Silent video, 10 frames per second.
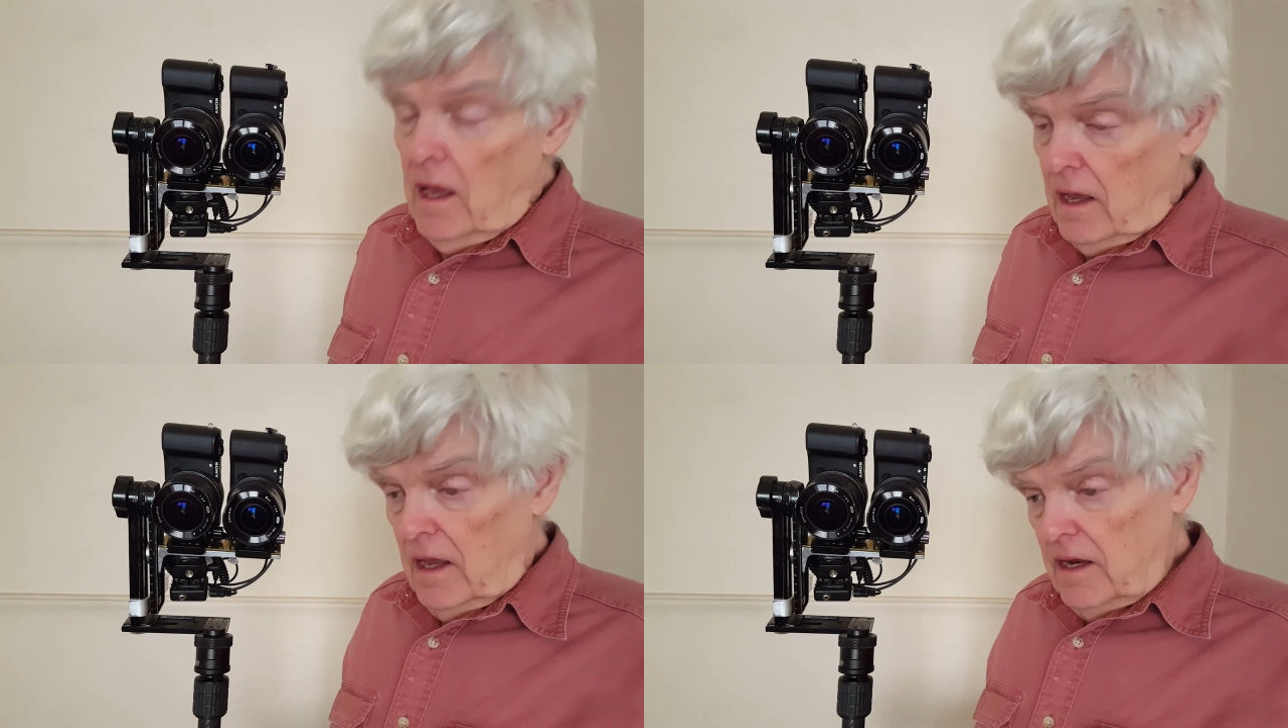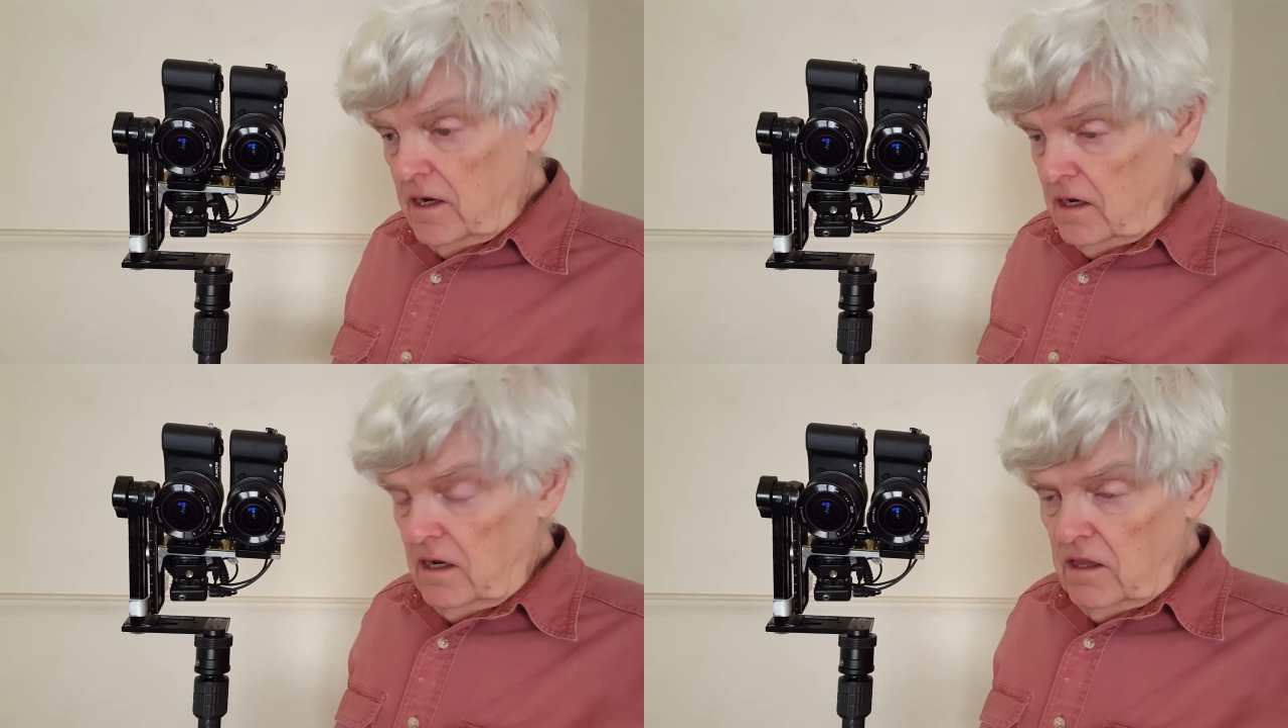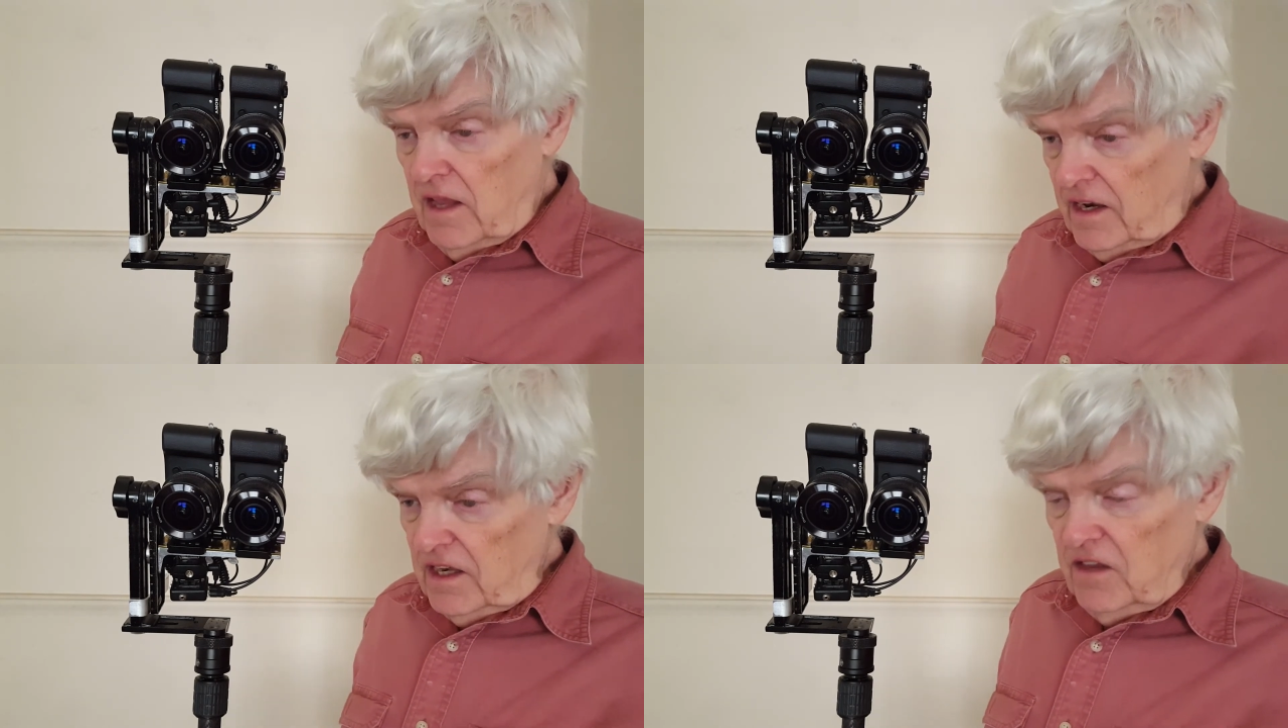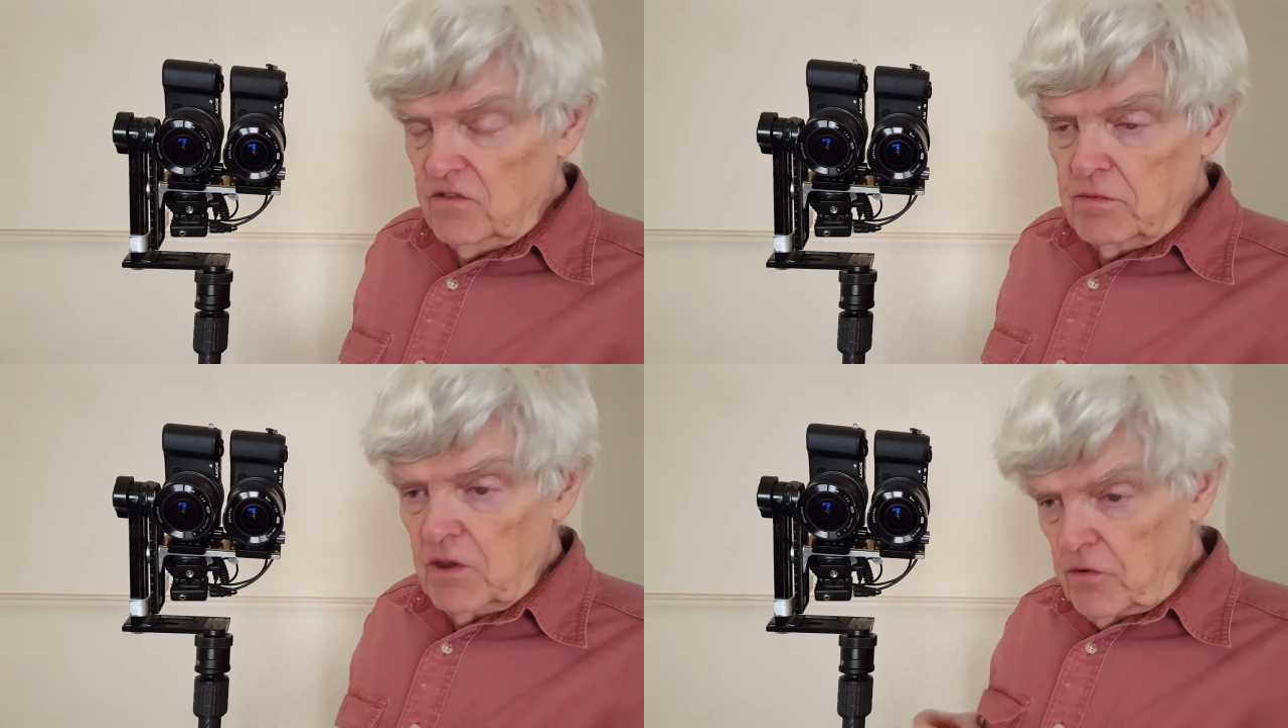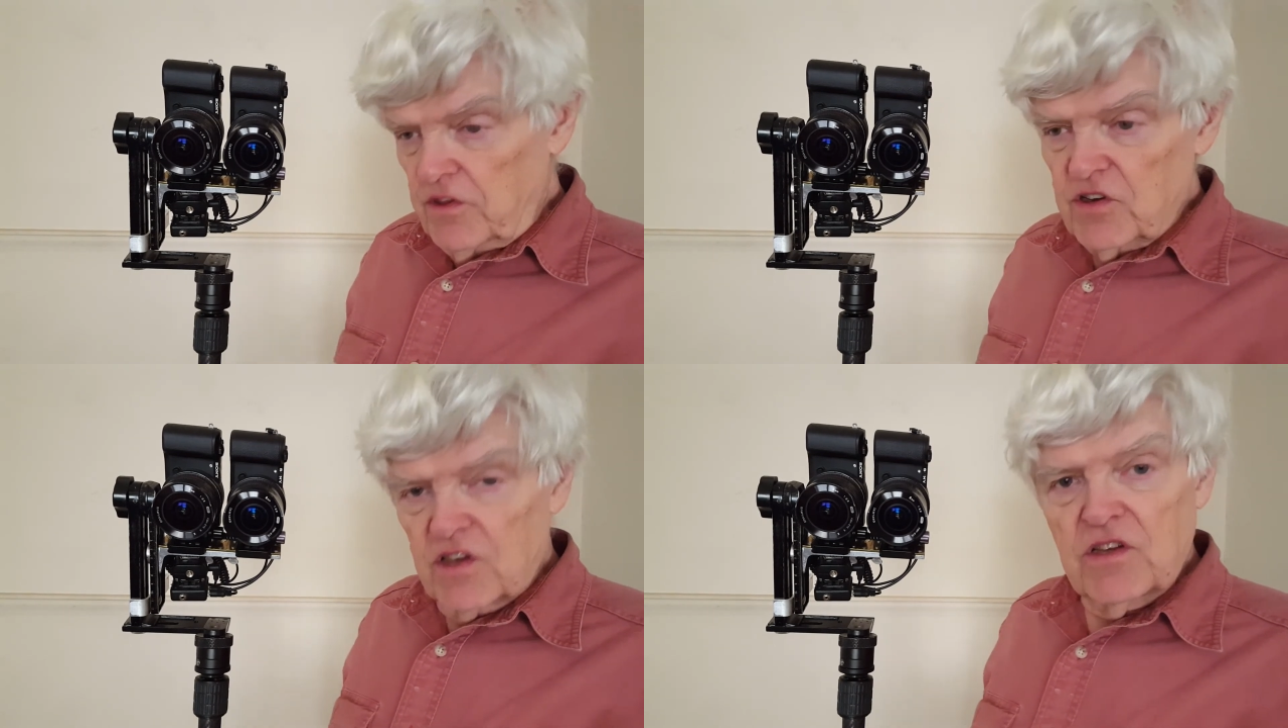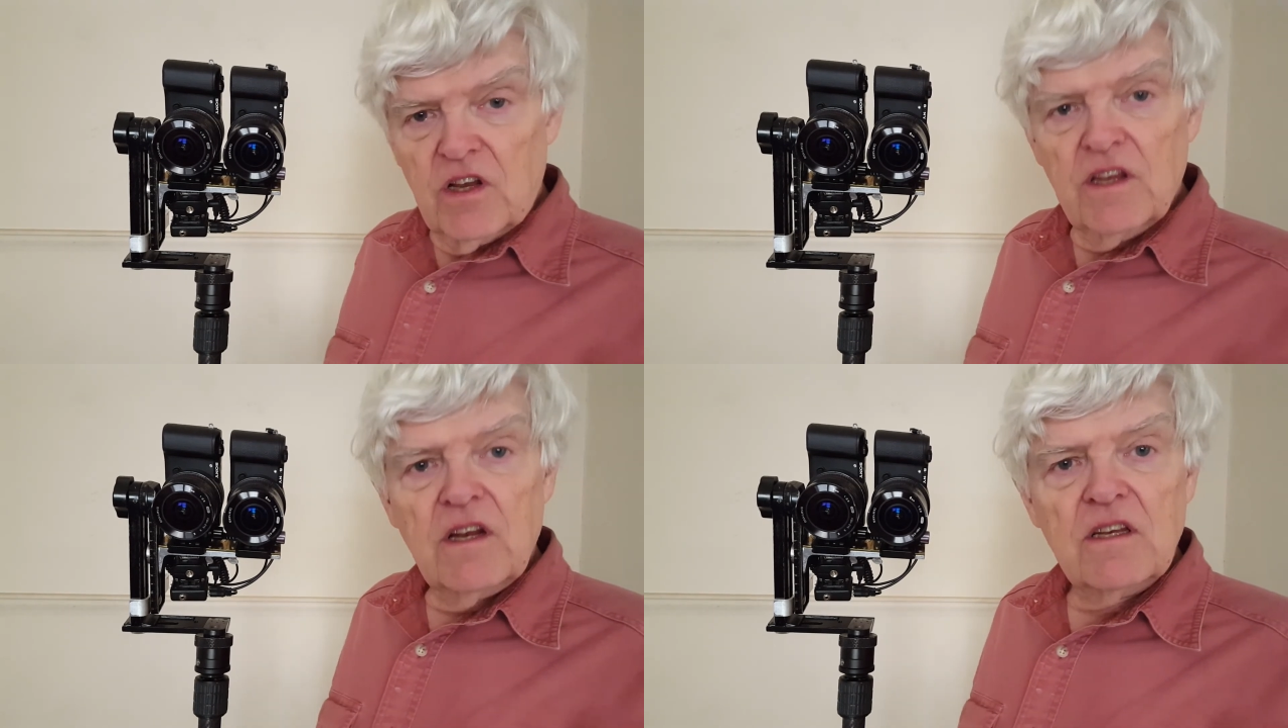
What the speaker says: and that leaves me with just a little